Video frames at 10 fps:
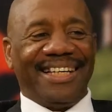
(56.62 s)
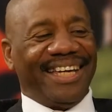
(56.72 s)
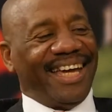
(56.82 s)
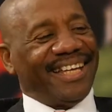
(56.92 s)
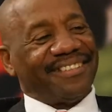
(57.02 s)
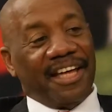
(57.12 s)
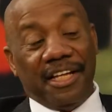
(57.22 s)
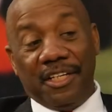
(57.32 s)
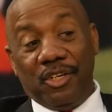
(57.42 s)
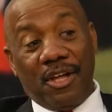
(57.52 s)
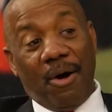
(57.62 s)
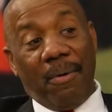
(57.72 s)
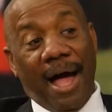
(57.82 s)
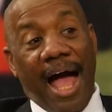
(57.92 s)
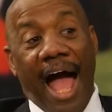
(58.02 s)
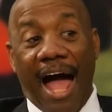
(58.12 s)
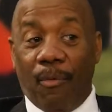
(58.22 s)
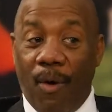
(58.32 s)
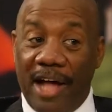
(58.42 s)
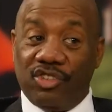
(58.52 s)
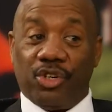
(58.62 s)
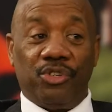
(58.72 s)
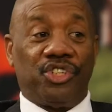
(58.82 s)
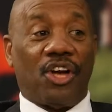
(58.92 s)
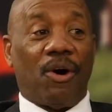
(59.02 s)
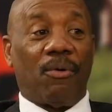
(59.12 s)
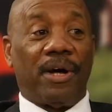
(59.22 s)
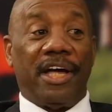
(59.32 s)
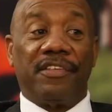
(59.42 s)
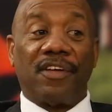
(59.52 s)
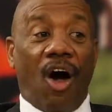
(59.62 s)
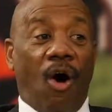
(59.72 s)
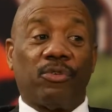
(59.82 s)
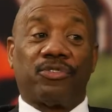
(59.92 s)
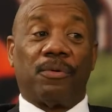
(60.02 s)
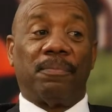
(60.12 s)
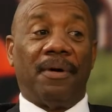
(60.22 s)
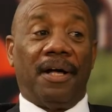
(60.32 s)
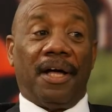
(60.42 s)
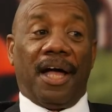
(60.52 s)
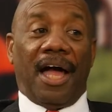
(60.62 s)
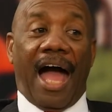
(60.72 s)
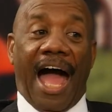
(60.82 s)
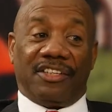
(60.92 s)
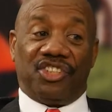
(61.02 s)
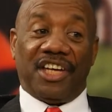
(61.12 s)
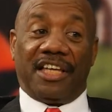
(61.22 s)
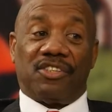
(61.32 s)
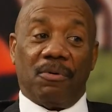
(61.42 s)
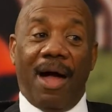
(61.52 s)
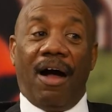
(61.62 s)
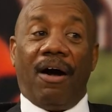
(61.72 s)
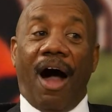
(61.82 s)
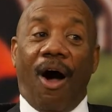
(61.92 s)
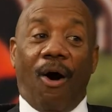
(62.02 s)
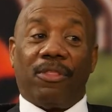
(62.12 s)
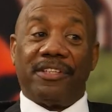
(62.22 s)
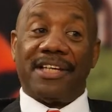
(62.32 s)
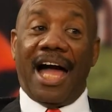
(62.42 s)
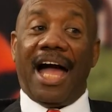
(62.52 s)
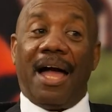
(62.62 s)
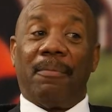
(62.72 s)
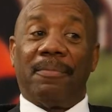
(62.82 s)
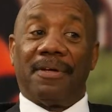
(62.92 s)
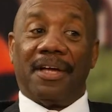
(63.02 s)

Yes, and you know, I watch your show. It's awesome. I check you out all the time.